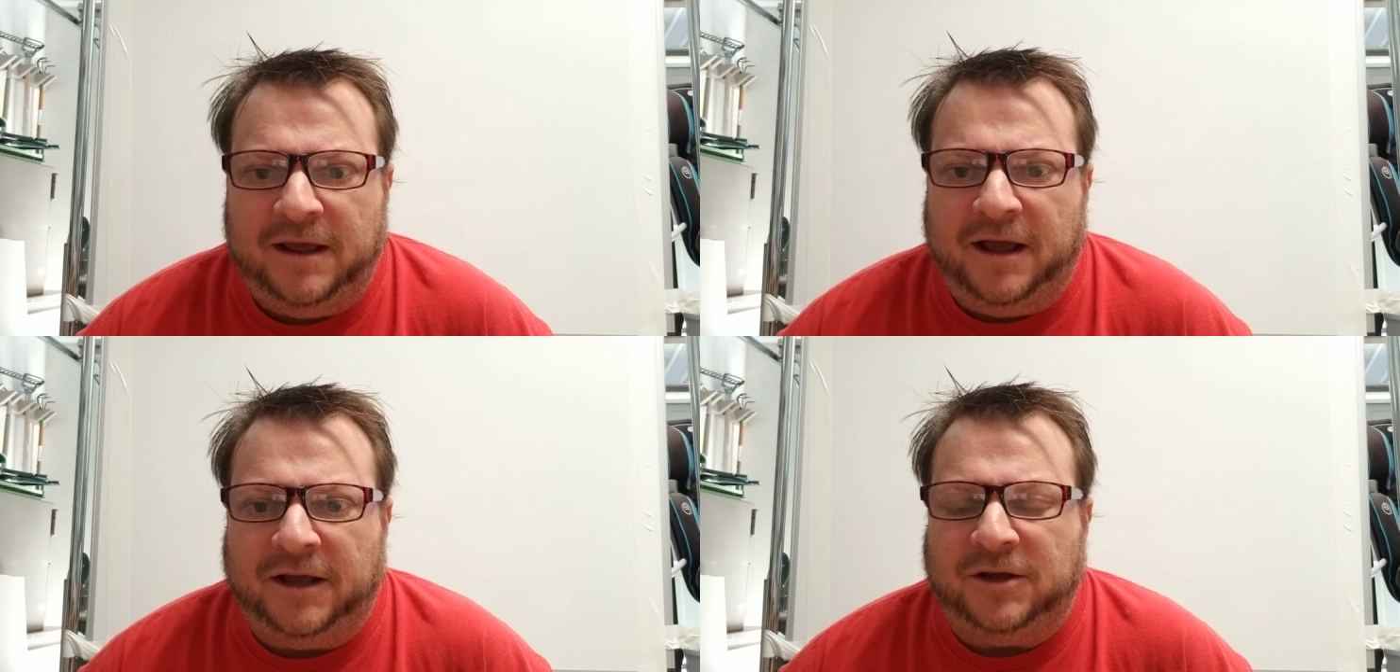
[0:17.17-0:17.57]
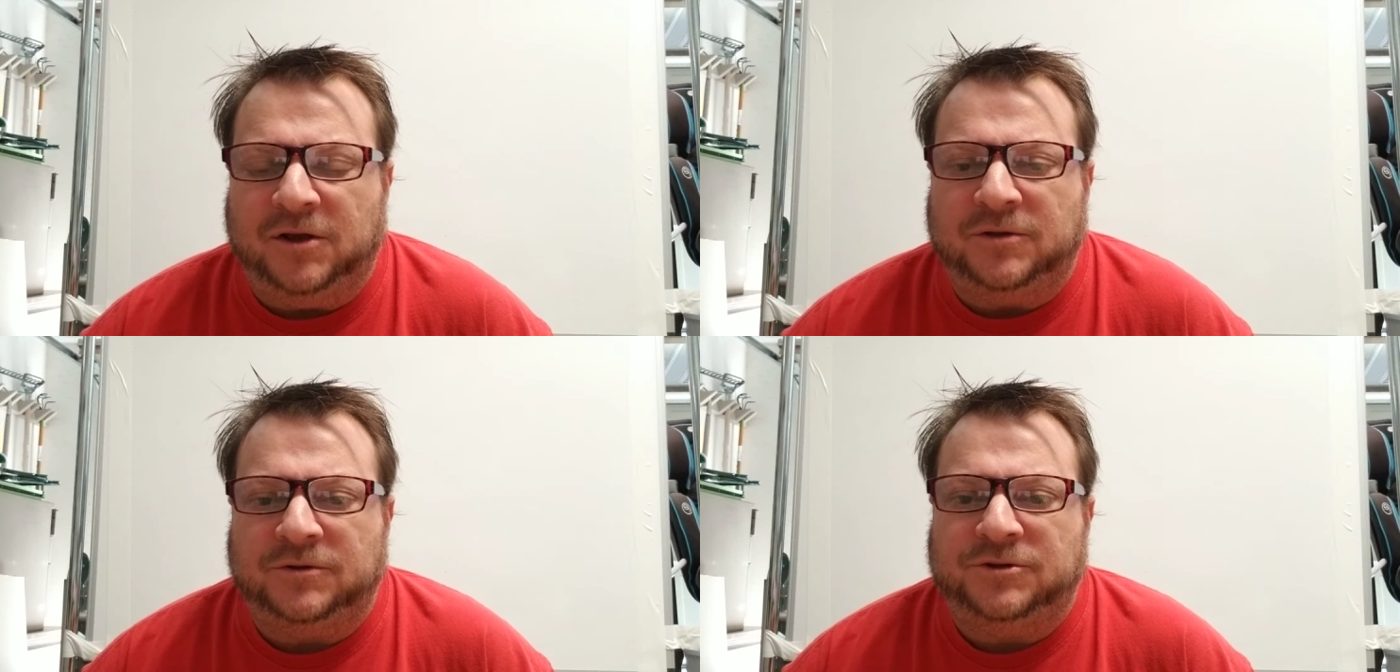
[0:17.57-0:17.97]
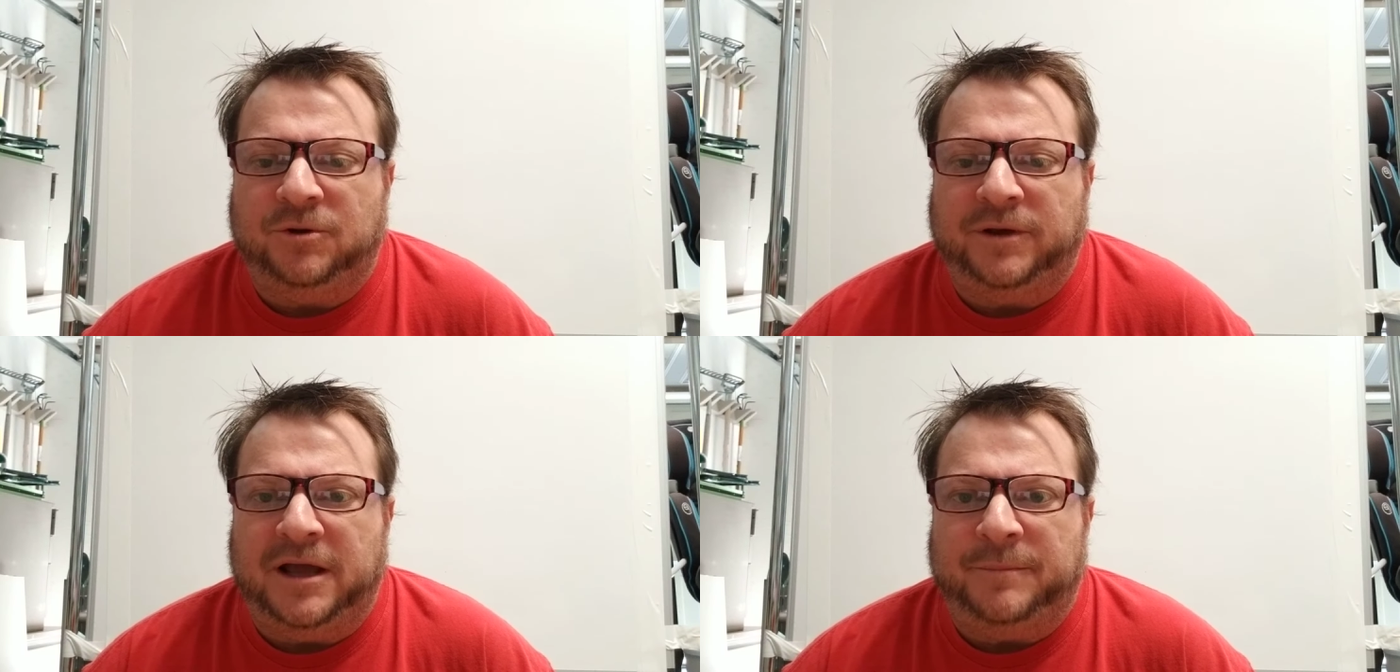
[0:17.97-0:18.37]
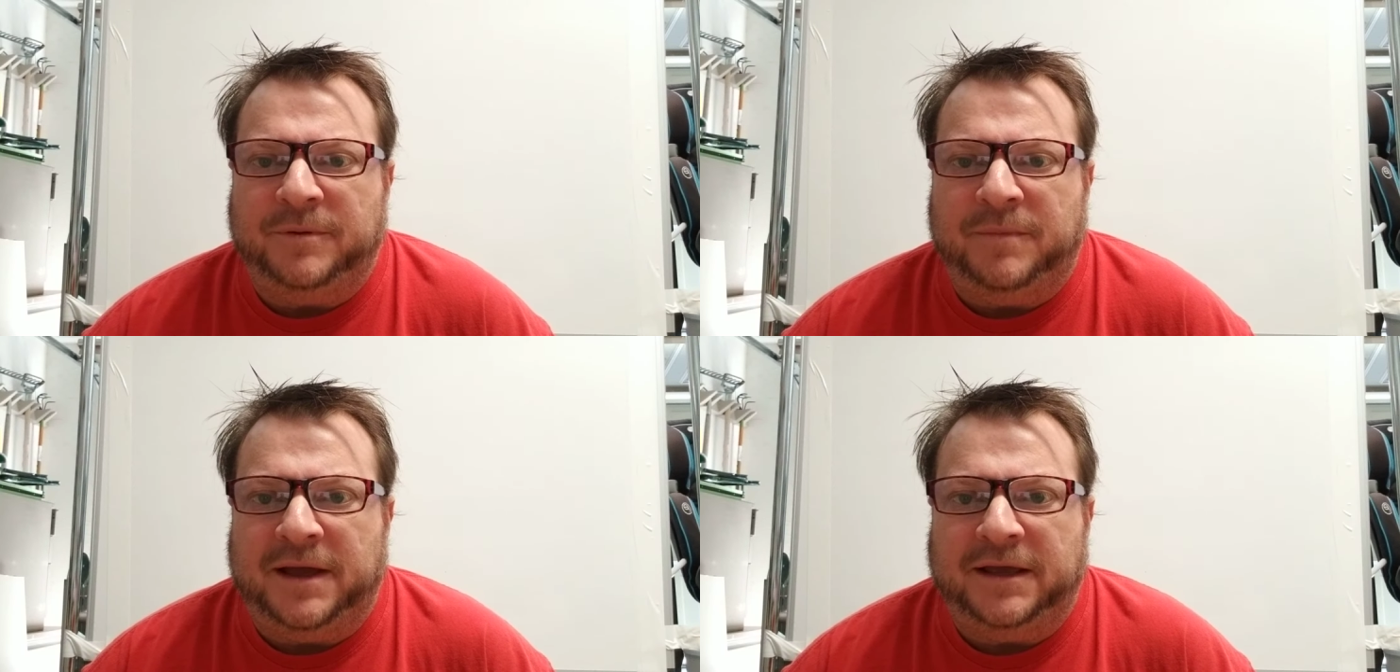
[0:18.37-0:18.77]
uh, showing up
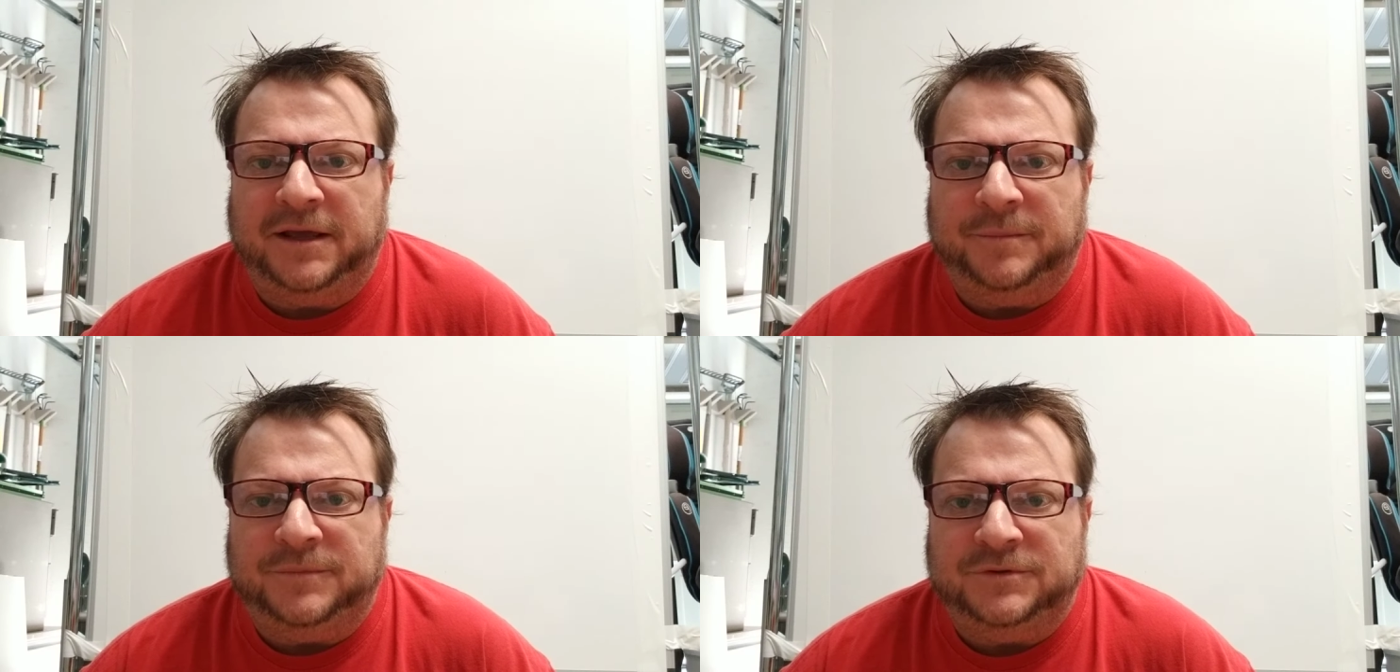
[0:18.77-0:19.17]
in my um,